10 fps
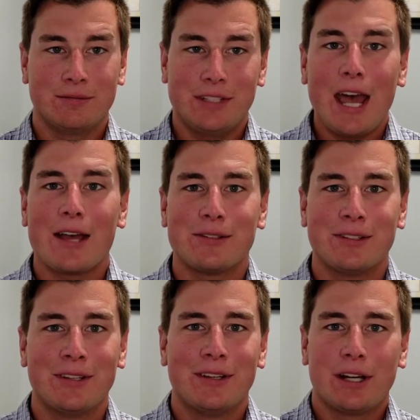
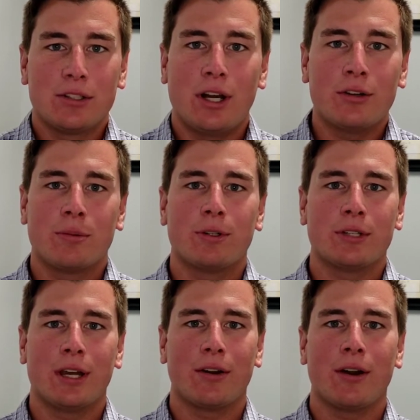Yes, that's
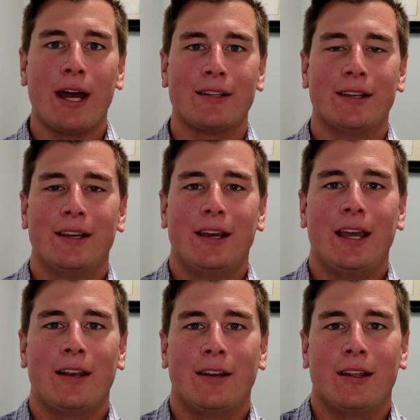100% correct,
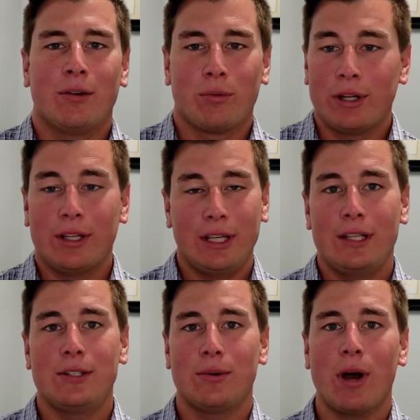and a really
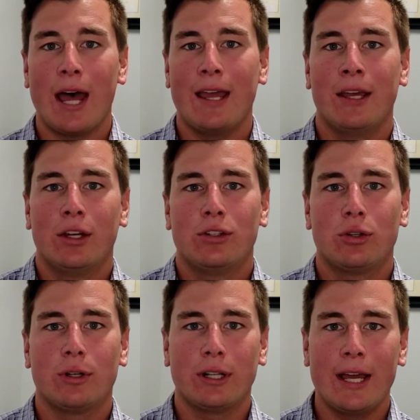easy way
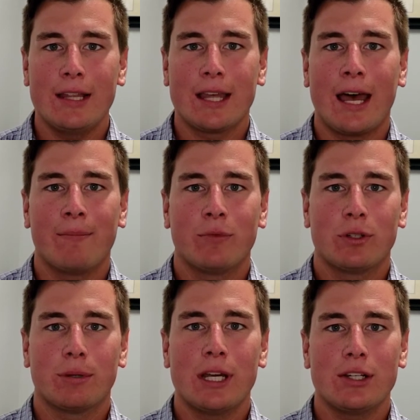to relate that
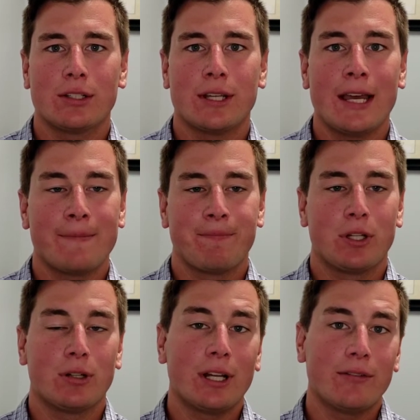to patients. Hey,
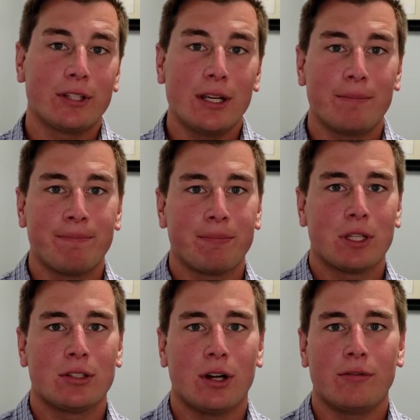your left hip
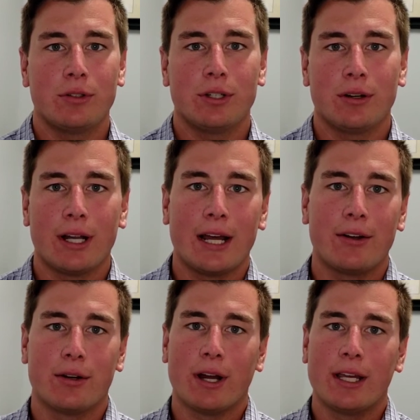is off duty right now
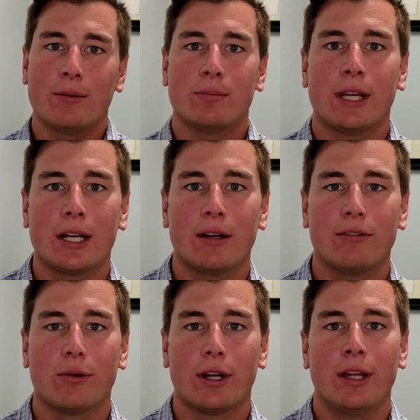and your right hip's making up
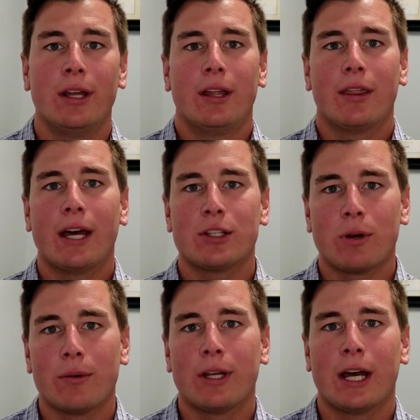for it. That's
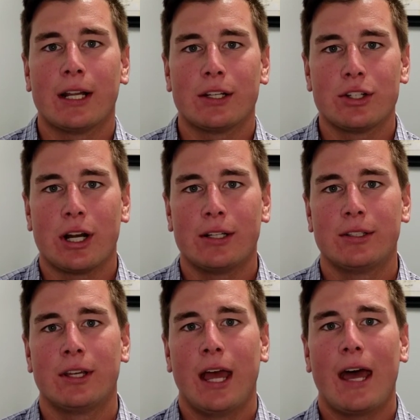why we got to
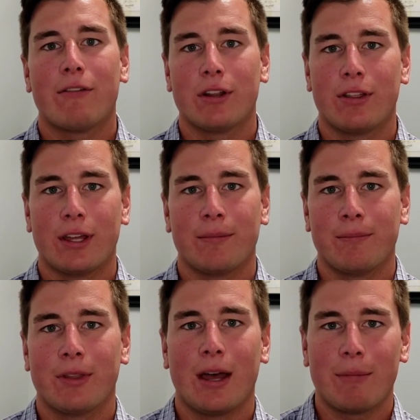adjust everything
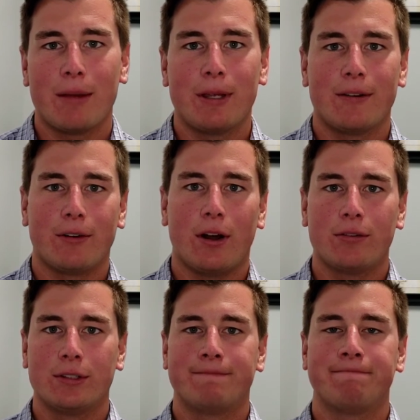that may be involved.